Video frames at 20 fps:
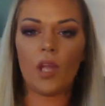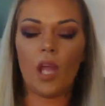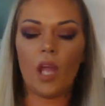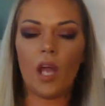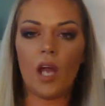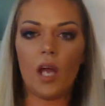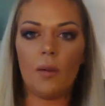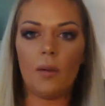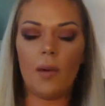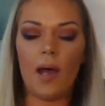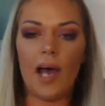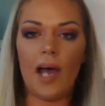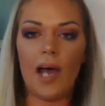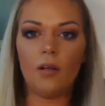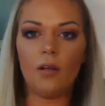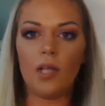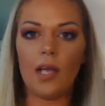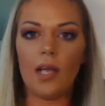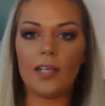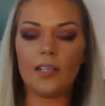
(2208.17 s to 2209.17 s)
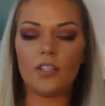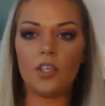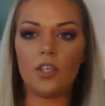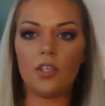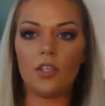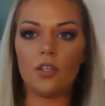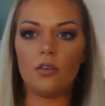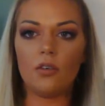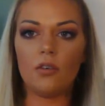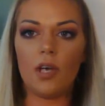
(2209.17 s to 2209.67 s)
Um, I don't like to
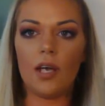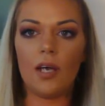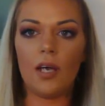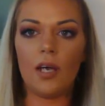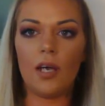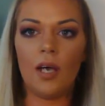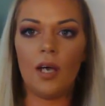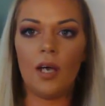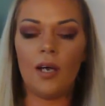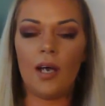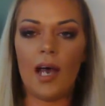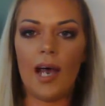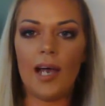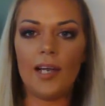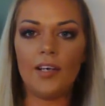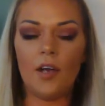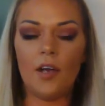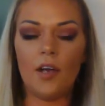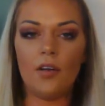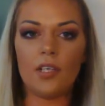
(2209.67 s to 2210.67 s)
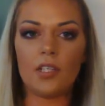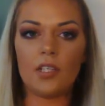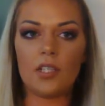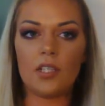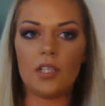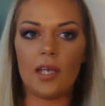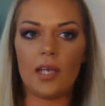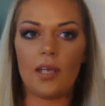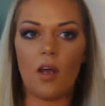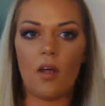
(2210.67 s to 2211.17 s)
use, uh, I
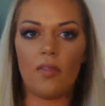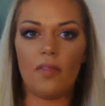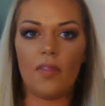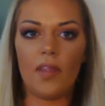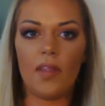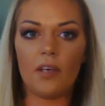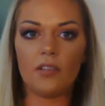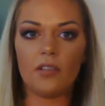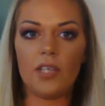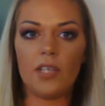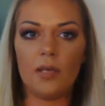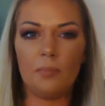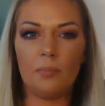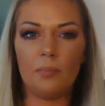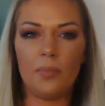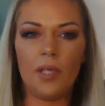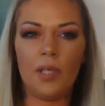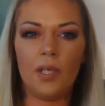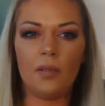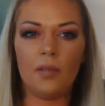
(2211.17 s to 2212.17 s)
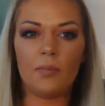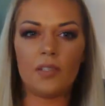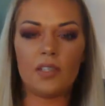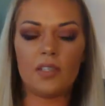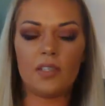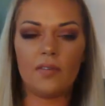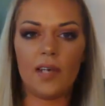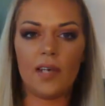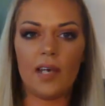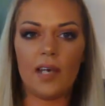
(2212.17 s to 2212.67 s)
noticed like on their template, let me
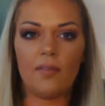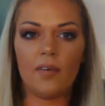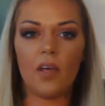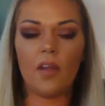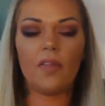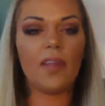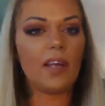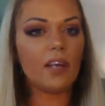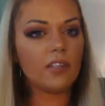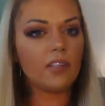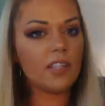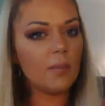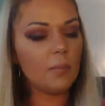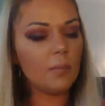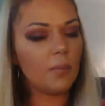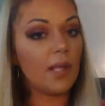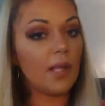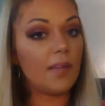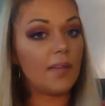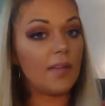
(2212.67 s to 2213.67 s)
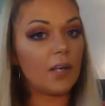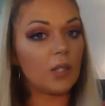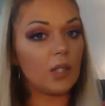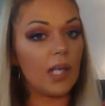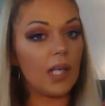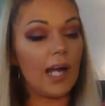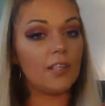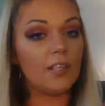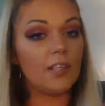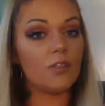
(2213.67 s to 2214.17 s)
see if I have it. On their template, their
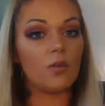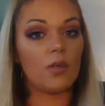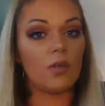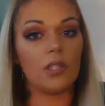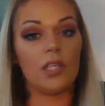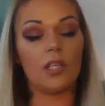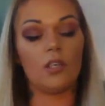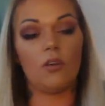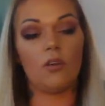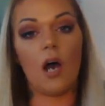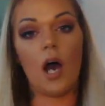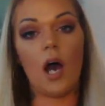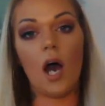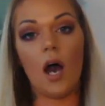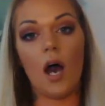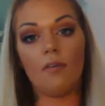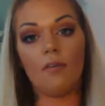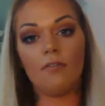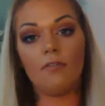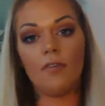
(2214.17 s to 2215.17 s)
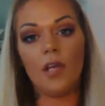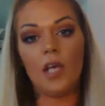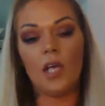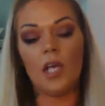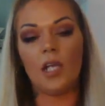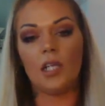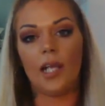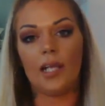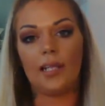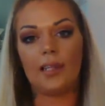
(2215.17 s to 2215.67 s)
lines are a little off.
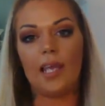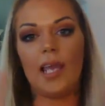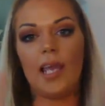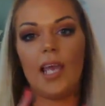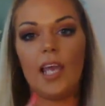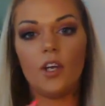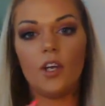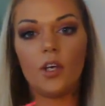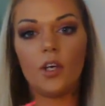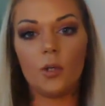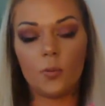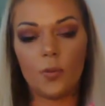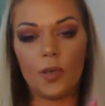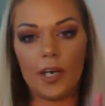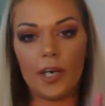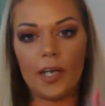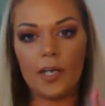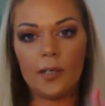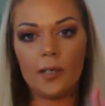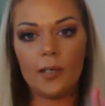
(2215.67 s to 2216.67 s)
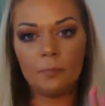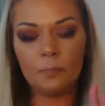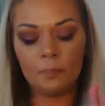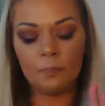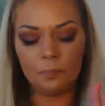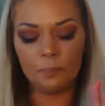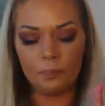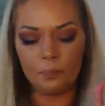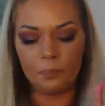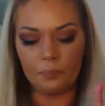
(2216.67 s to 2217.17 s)
Like the inner ring,
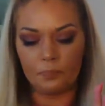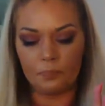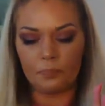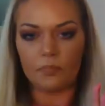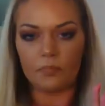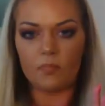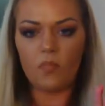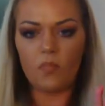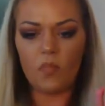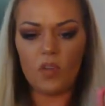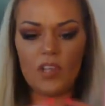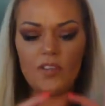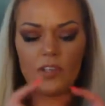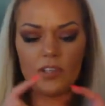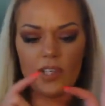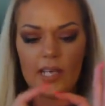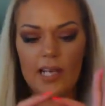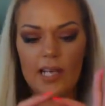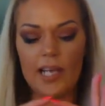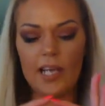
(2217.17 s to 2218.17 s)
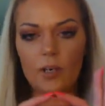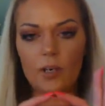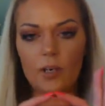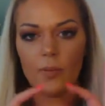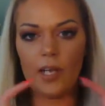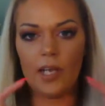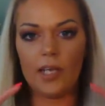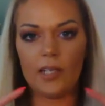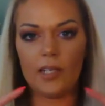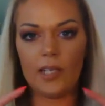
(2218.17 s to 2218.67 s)
there's like an inner
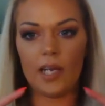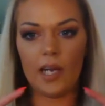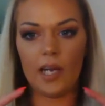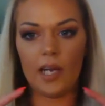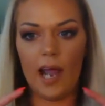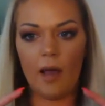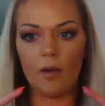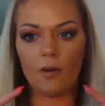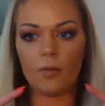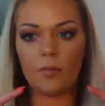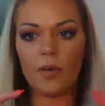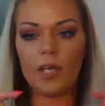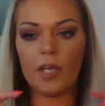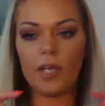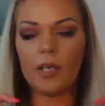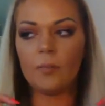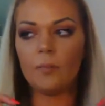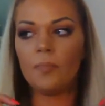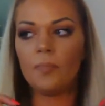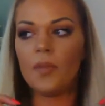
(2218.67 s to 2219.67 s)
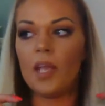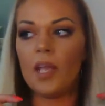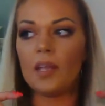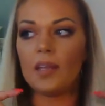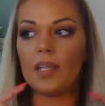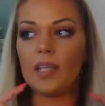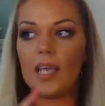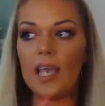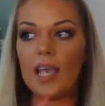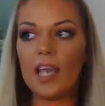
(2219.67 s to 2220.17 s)
ring and then an outer ring.
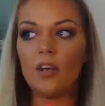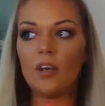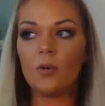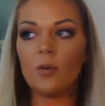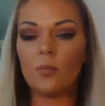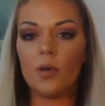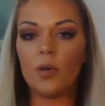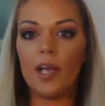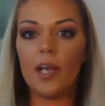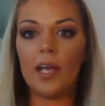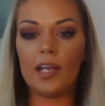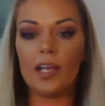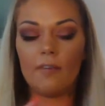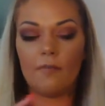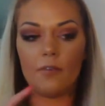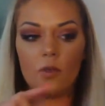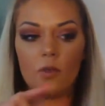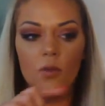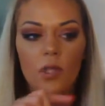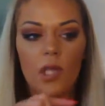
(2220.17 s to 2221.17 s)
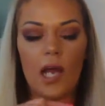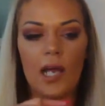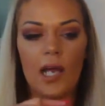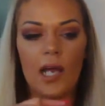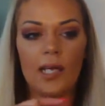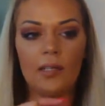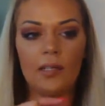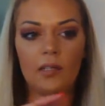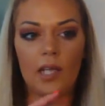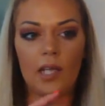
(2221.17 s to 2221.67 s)
The inner ring, if you
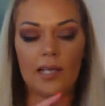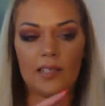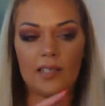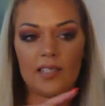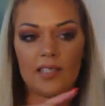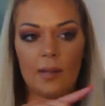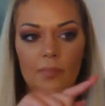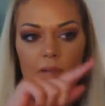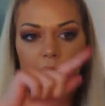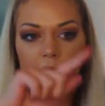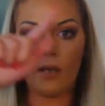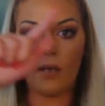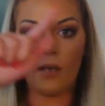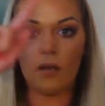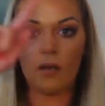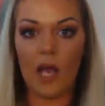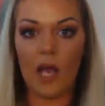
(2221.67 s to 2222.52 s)
line like something